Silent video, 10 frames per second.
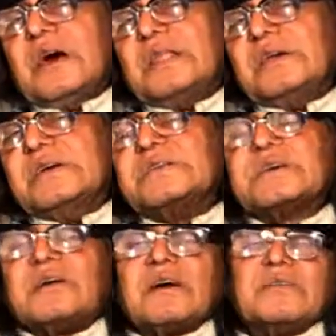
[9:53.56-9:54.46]
And in
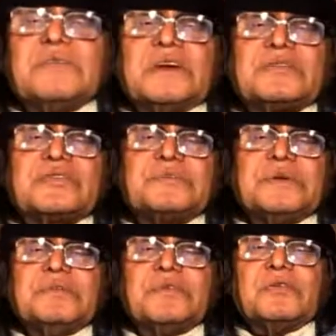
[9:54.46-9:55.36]
Tower Hamlets, the
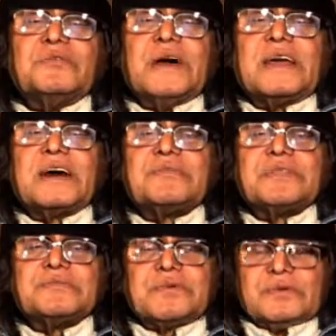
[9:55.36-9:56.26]
people who make
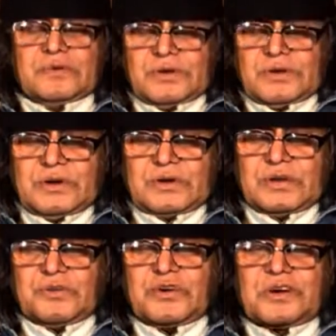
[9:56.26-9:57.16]
up the
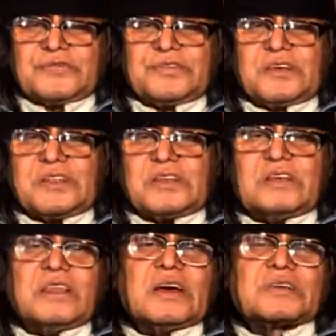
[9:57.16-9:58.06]
demography of
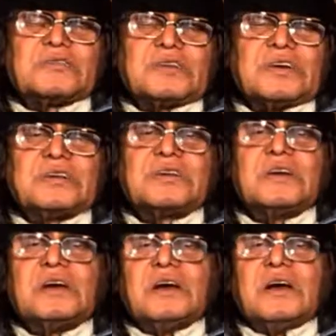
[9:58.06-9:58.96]
the electorate
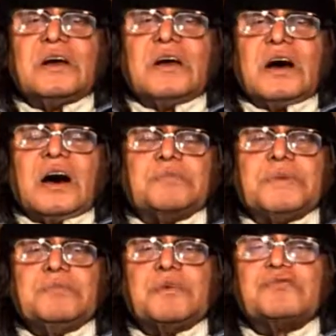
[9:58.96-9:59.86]
are
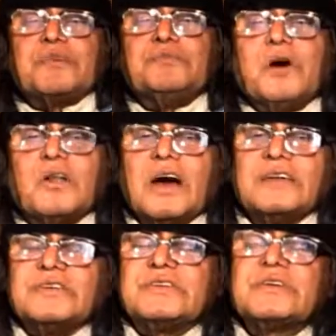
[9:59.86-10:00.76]
people from
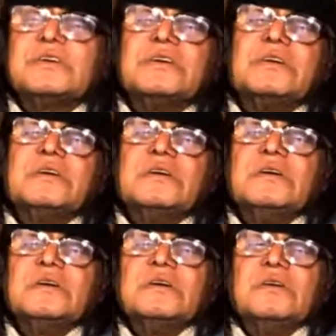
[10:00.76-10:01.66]
Poland,
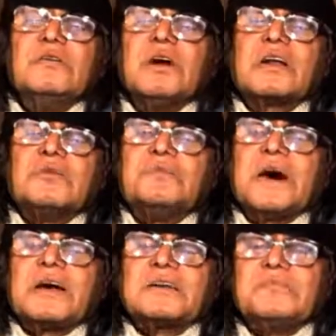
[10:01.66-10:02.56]
who are
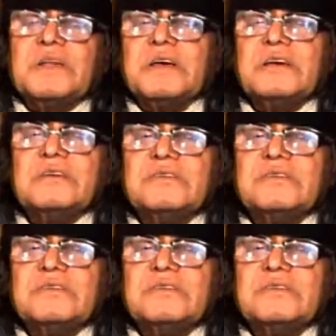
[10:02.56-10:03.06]
comparatively